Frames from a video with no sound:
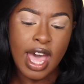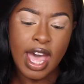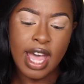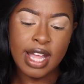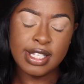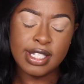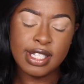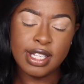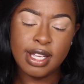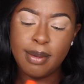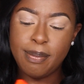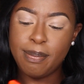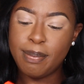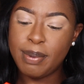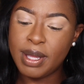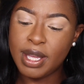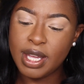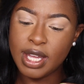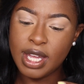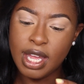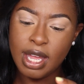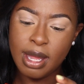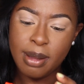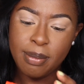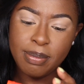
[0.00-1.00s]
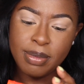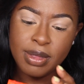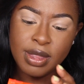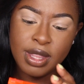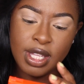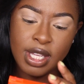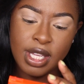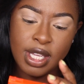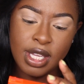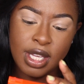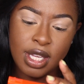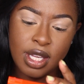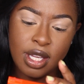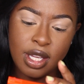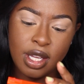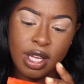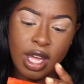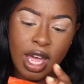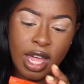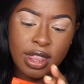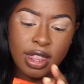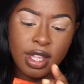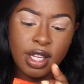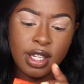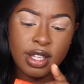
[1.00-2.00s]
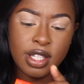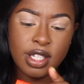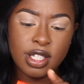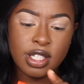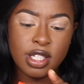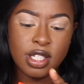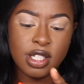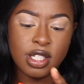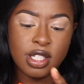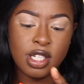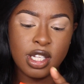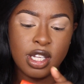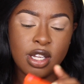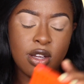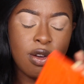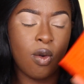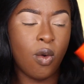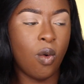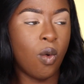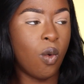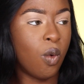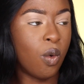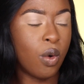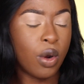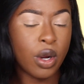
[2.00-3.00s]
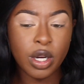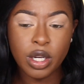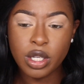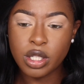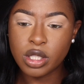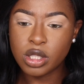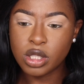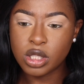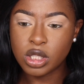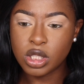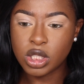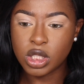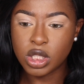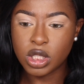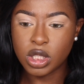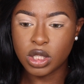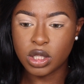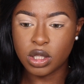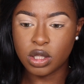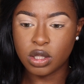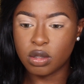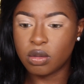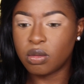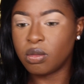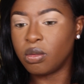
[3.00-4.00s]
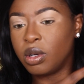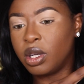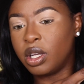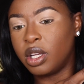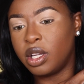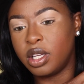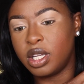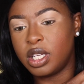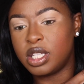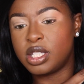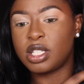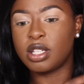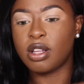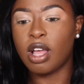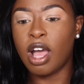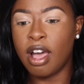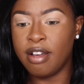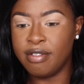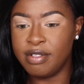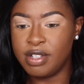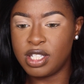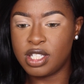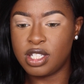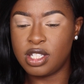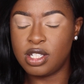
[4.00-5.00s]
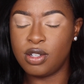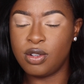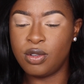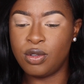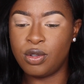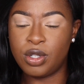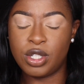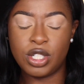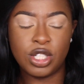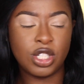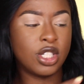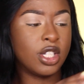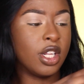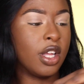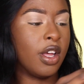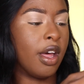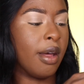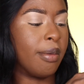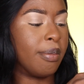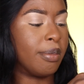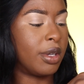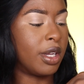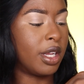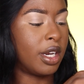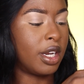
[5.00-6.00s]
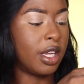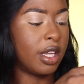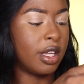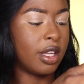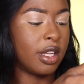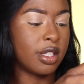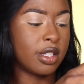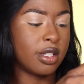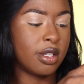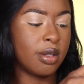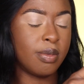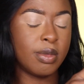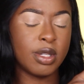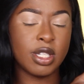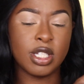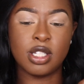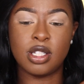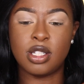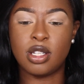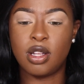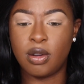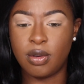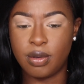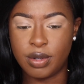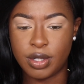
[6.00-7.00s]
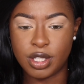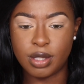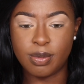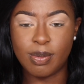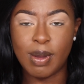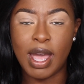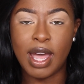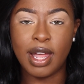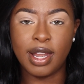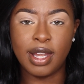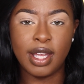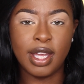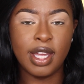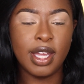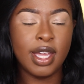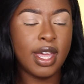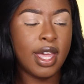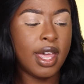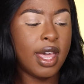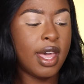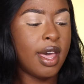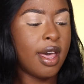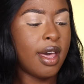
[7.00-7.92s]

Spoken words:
I did pick up I think this is the orange. Well, it's obviously orange, so I'm gonna assume this is the orange palette.